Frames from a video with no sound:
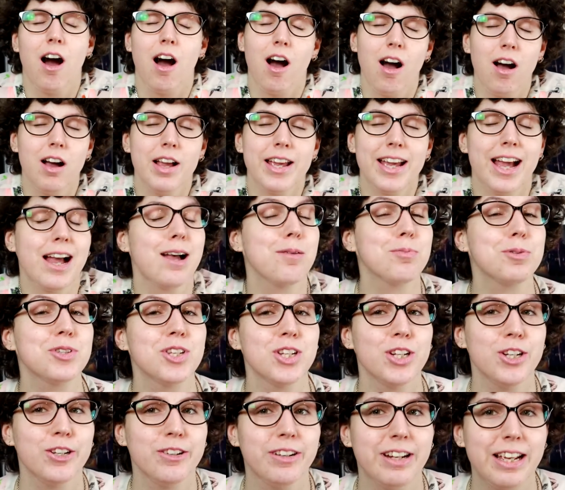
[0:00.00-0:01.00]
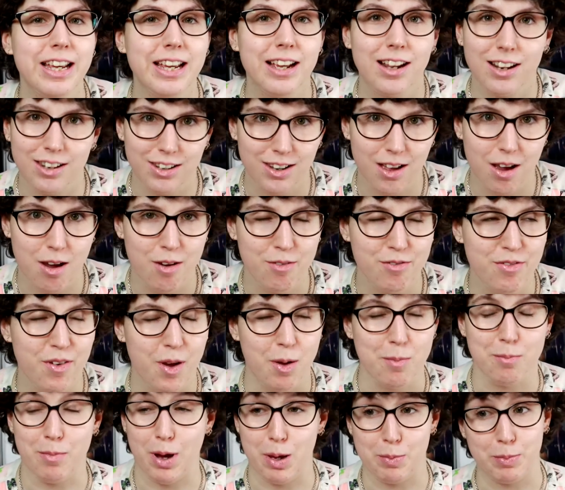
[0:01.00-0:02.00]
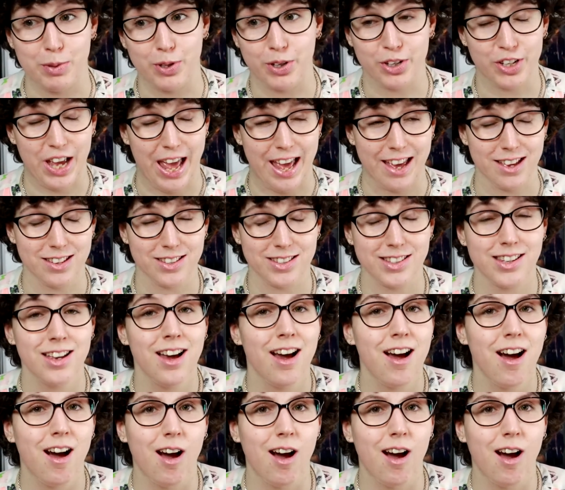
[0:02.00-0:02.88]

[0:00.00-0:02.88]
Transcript: I absolutely love my bookcase.